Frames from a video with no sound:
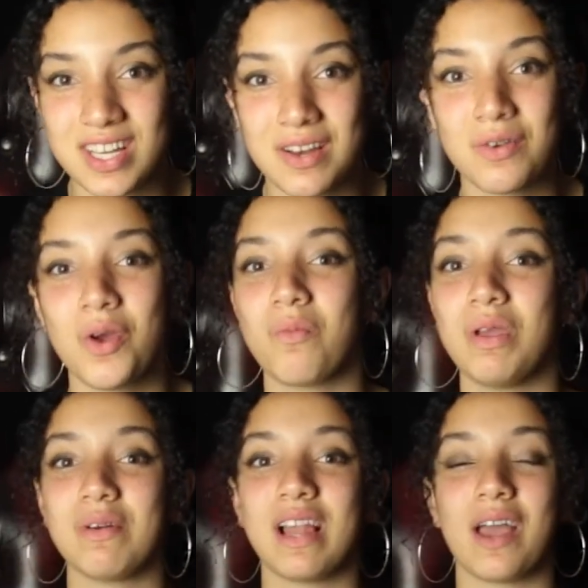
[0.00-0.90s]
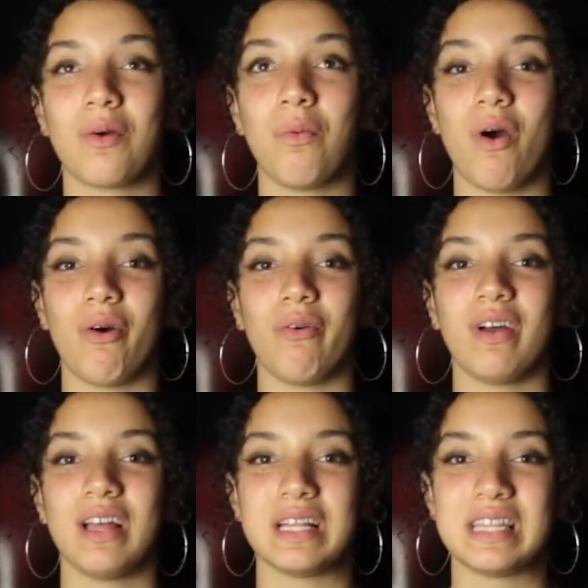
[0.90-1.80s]
And we were like, whoa,
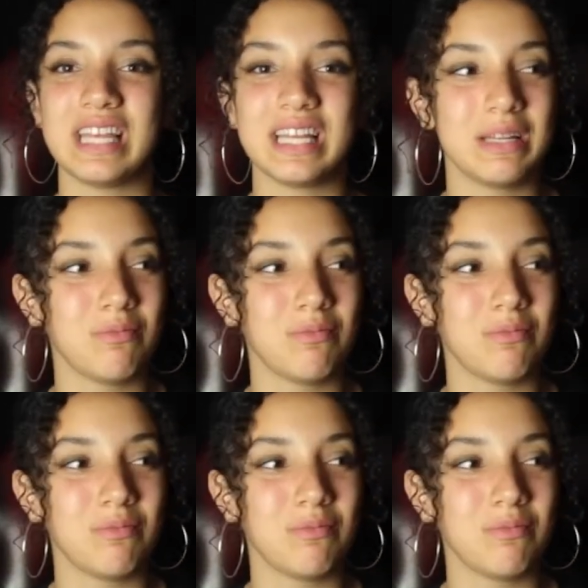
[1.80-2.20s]
did,